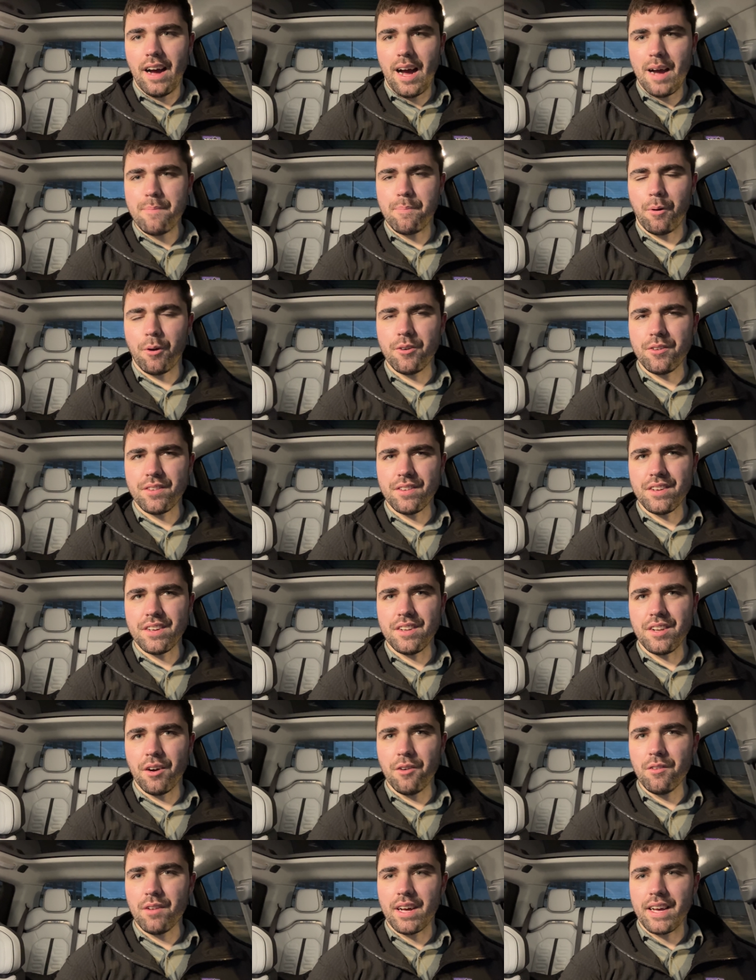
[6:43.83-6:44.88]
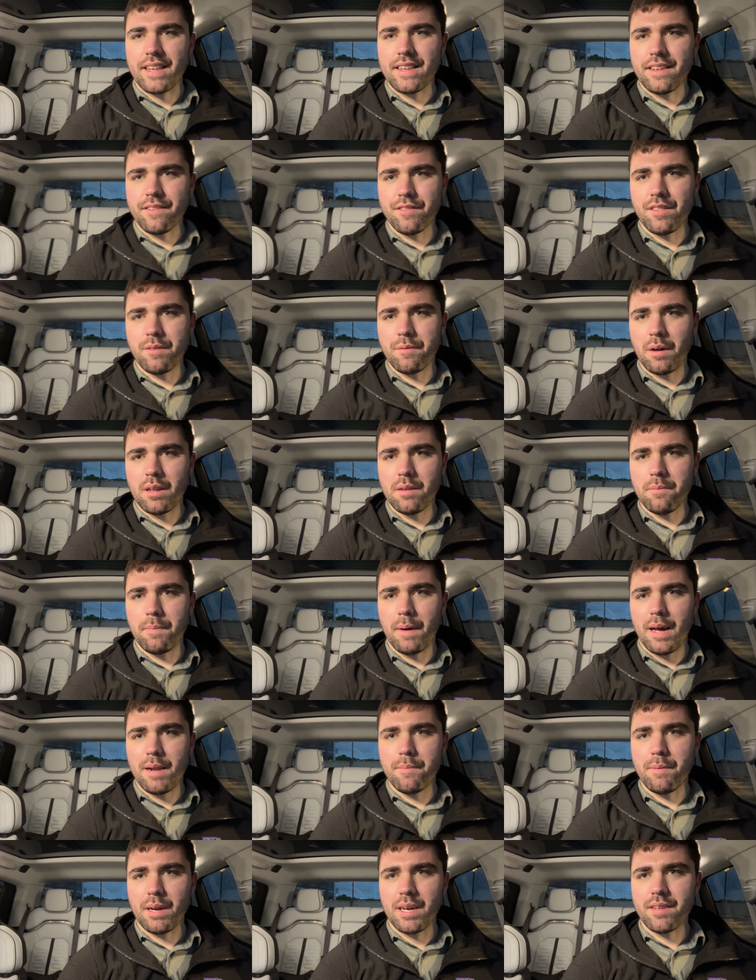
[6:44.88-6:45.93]
I personally don't like leaving them on the
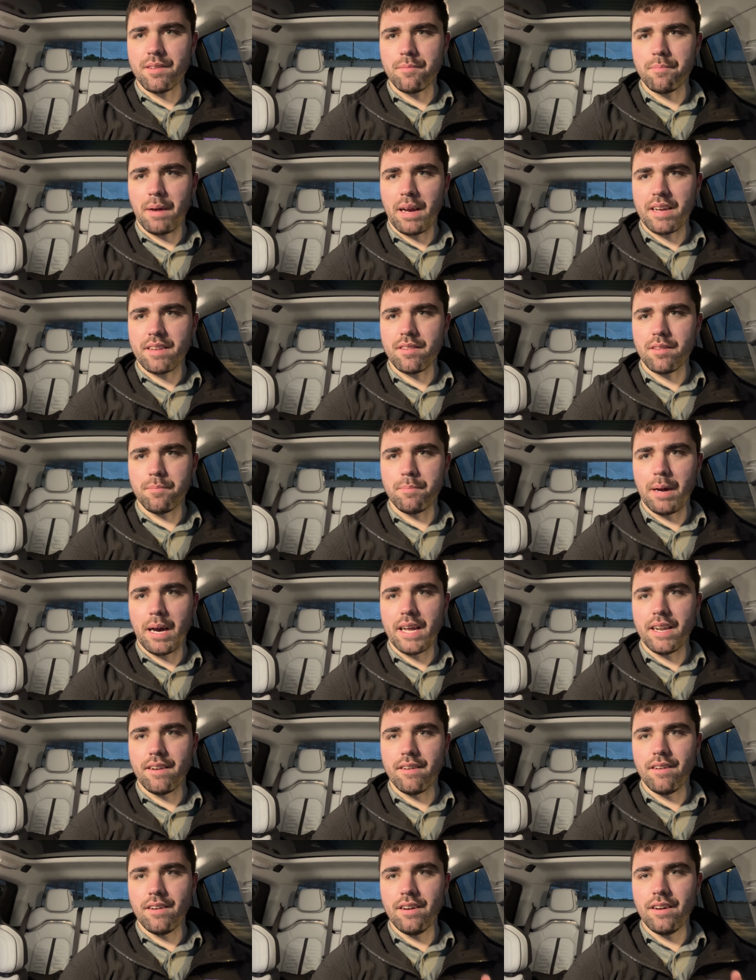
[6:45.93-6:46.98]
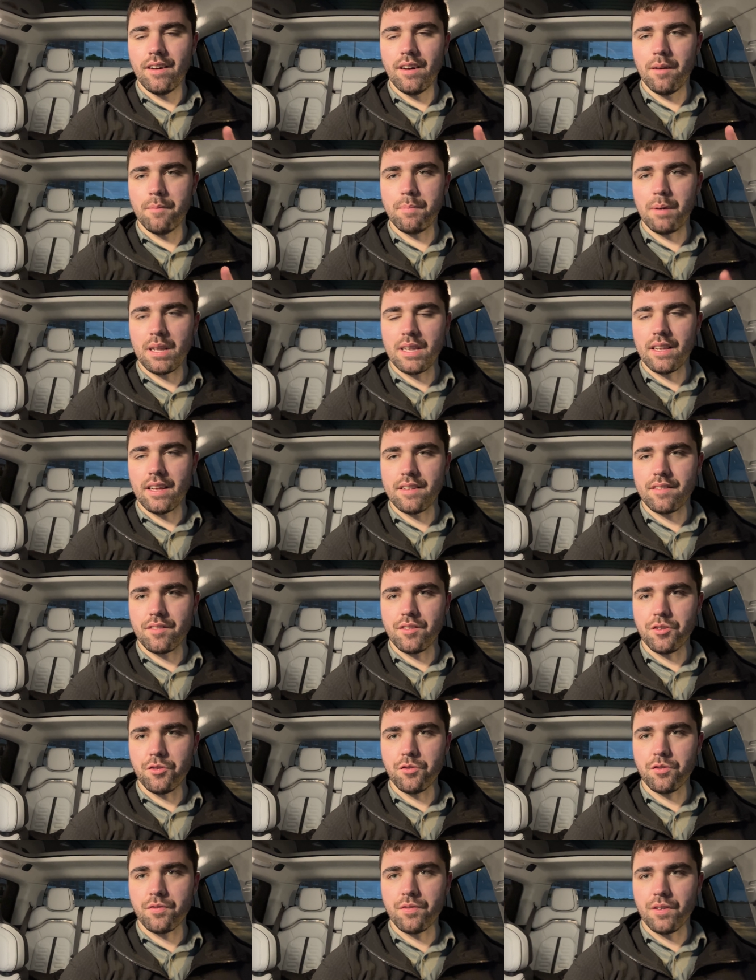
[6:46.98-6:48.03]
bed because it makes the bed a bit less
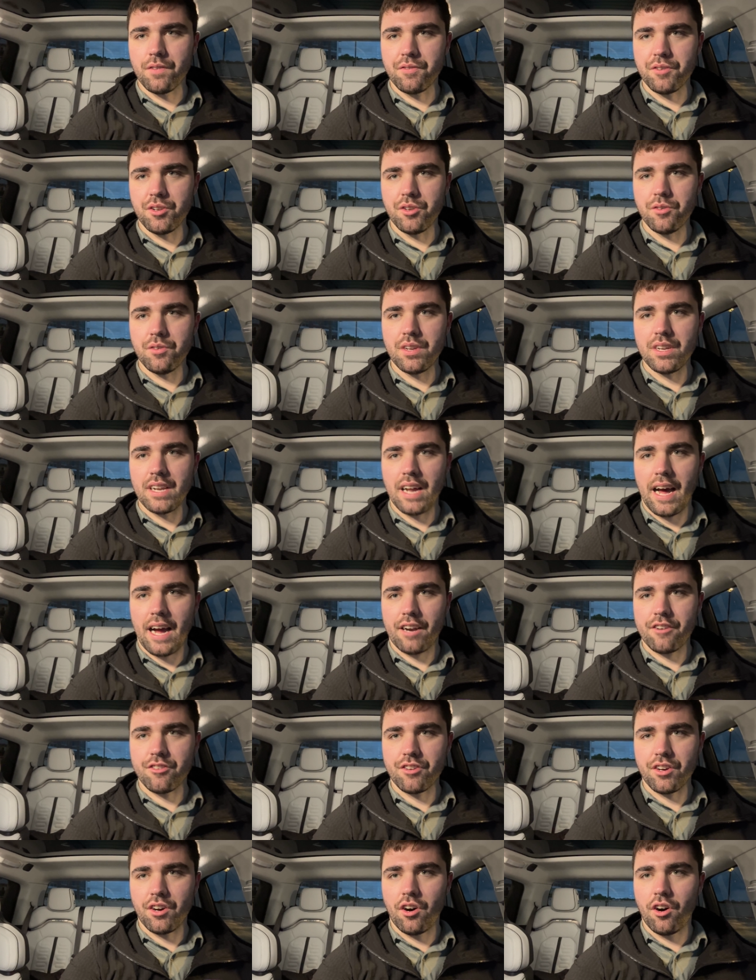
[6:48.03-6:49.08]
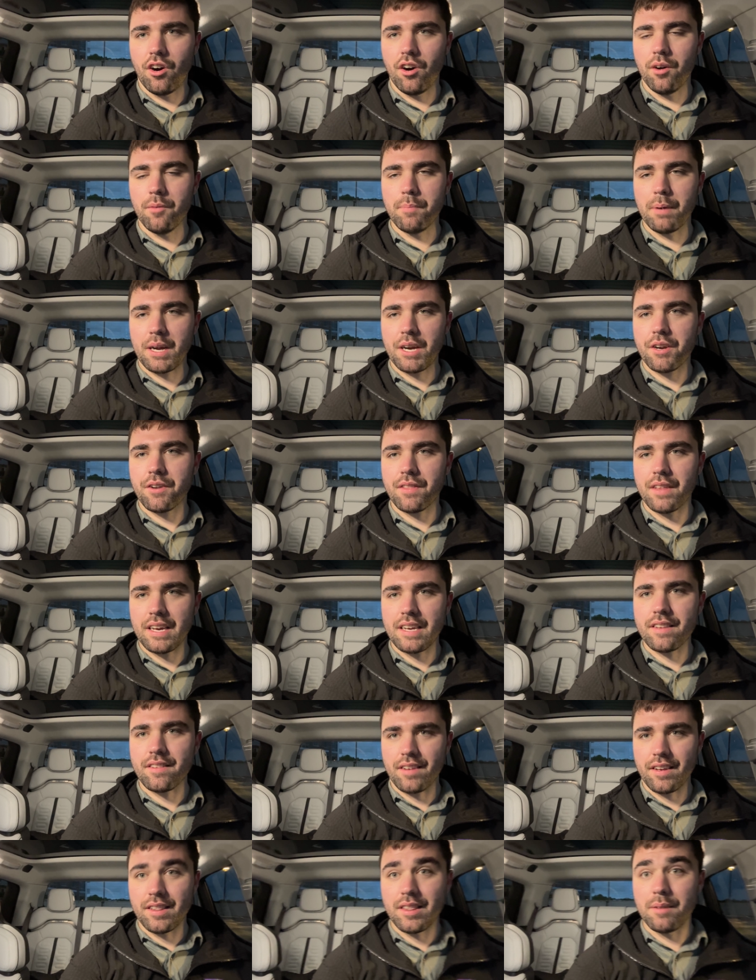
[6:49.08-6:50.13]
useful if you do need to actually haul bigger
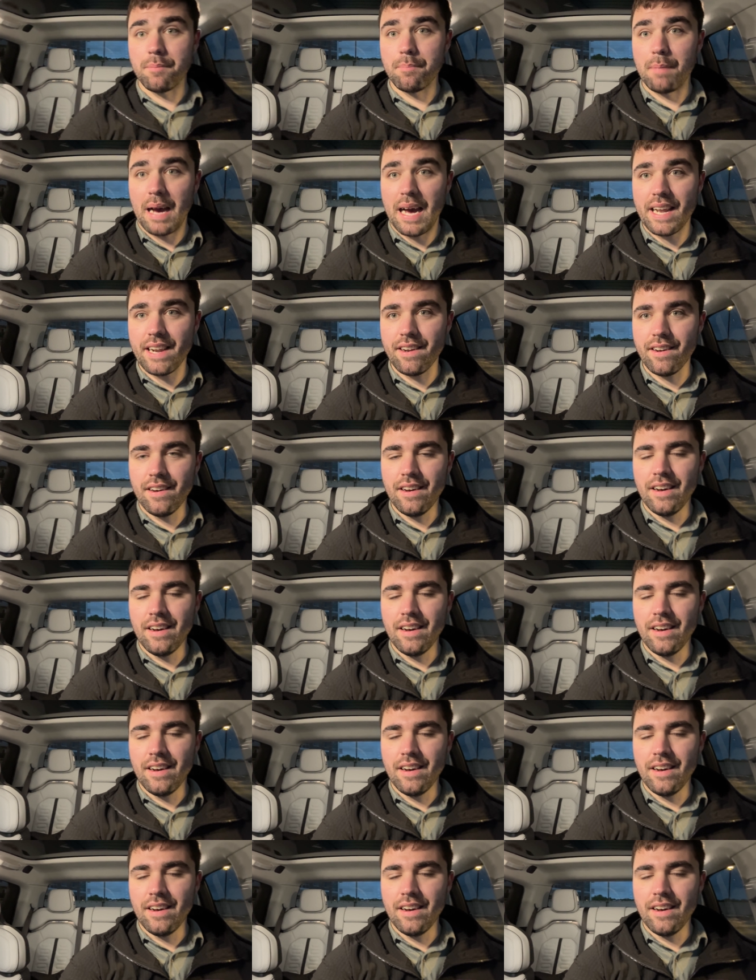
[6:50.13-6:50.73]
things in the bed.